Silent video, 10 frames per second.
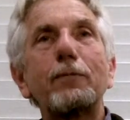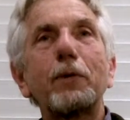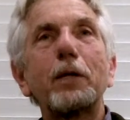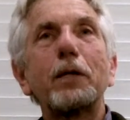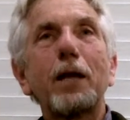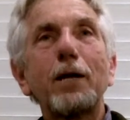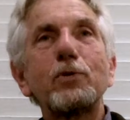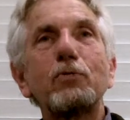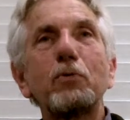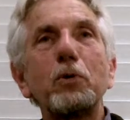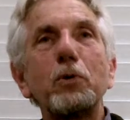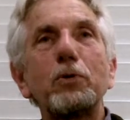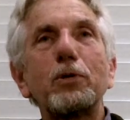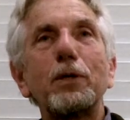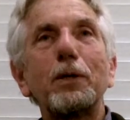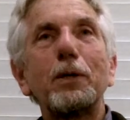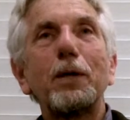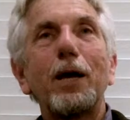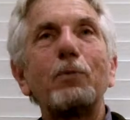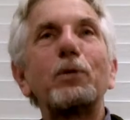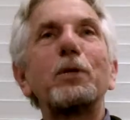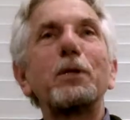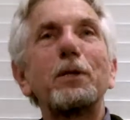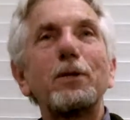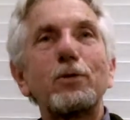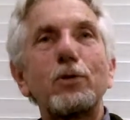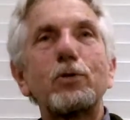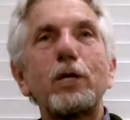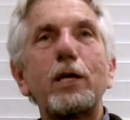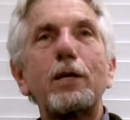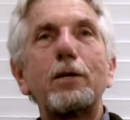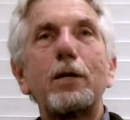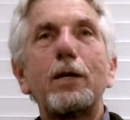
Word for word: and it has fruit and within it is a seed.